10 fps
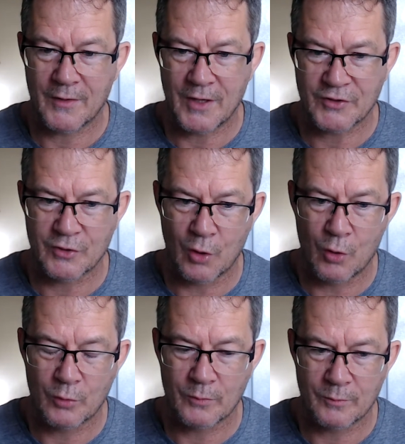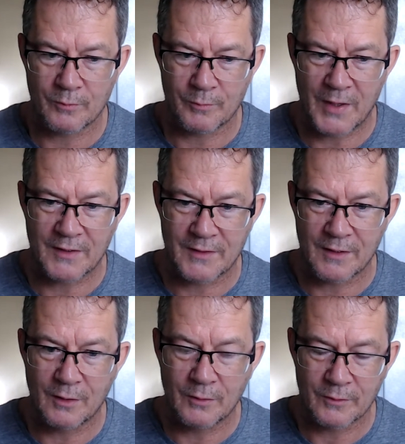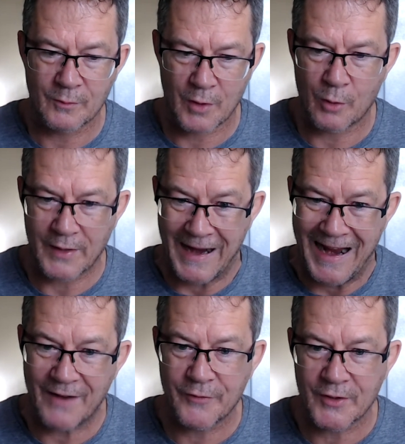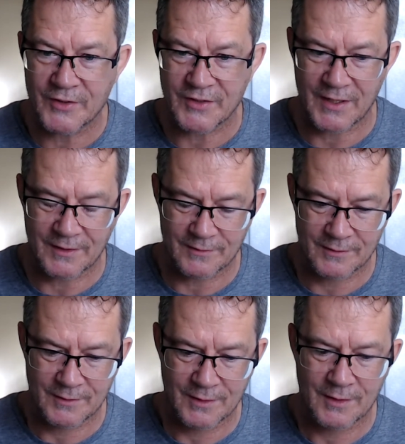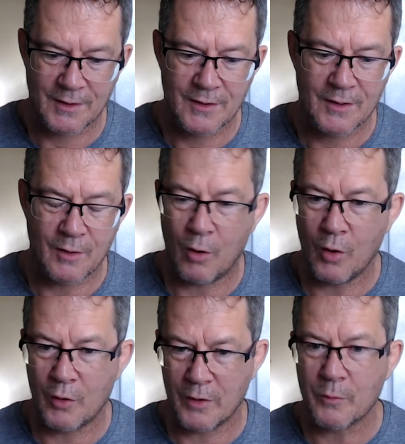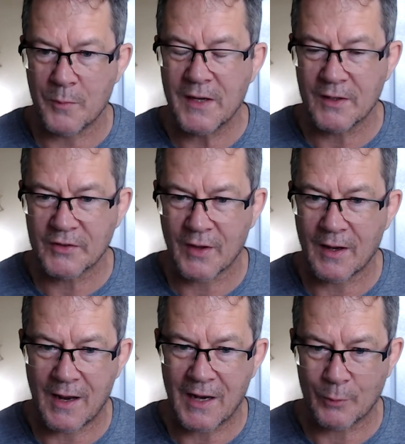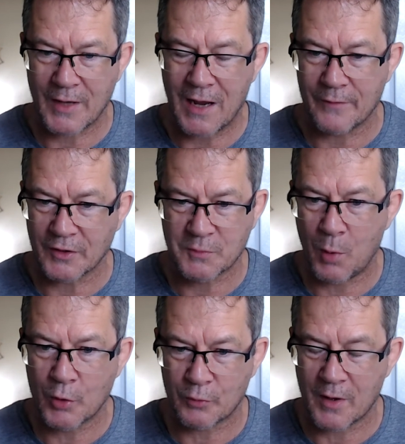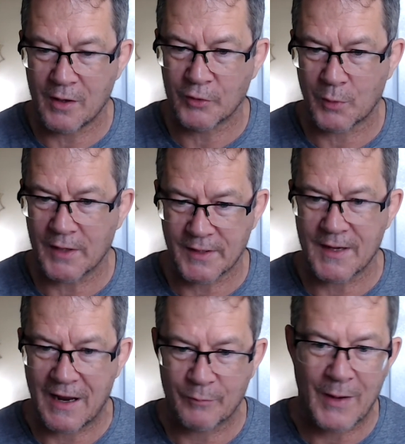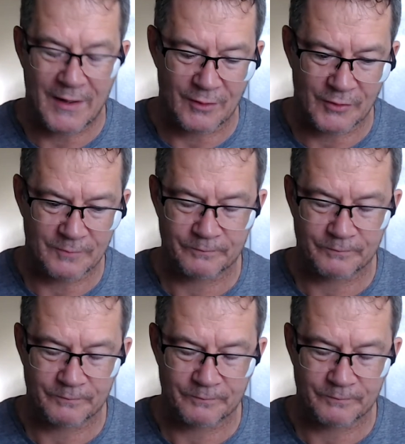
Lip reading: It's no big deal. We already have the design. All that it would mean is that I would have exposed rails where I didn't have panels.